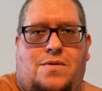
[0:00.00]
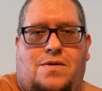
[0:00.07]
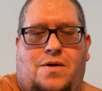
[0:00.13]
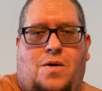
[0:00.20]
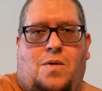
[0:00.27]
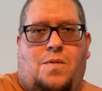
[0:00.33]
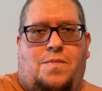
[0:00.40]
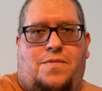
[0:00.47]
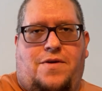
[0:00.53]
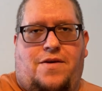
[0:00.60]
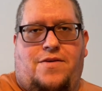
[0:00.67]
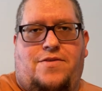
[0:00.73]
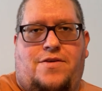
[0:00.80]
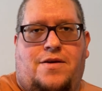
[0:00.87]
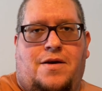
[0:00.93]
Hope
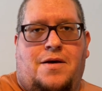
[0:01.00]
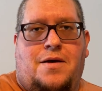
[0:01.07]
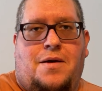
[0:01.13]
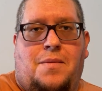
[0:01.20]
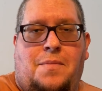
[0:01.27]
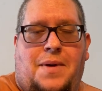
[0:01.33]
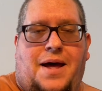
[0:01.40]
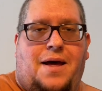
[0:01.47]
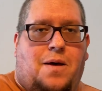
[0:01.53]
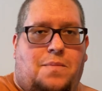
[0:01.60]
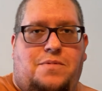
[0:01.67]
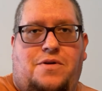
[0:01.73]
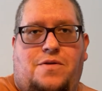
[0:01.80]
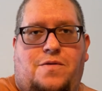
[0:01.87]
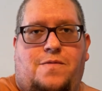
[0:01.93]
this may
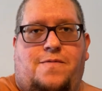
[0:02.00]
help you